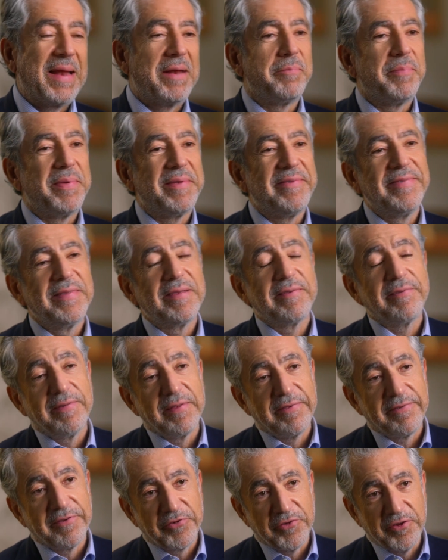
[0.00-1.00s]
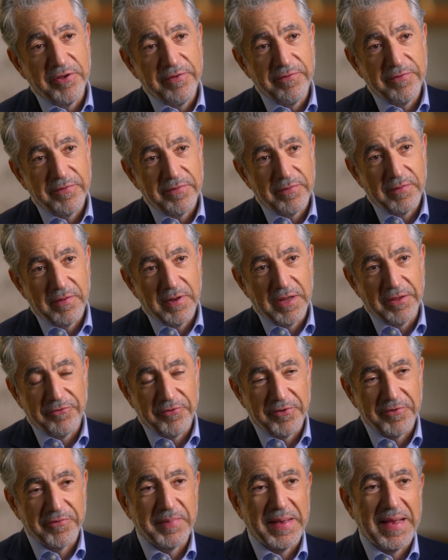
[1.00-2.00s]
business decisions, not
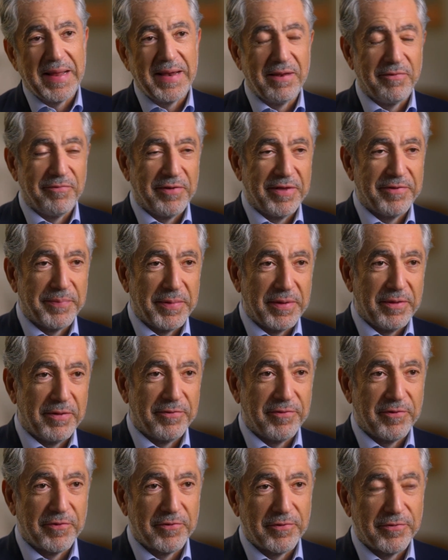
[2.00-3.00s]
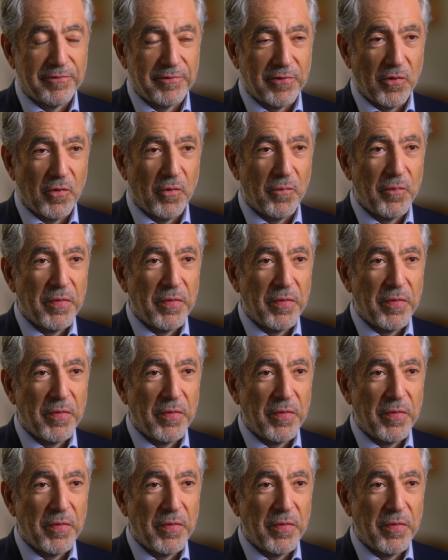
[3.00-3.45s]
just bad investment decisions. So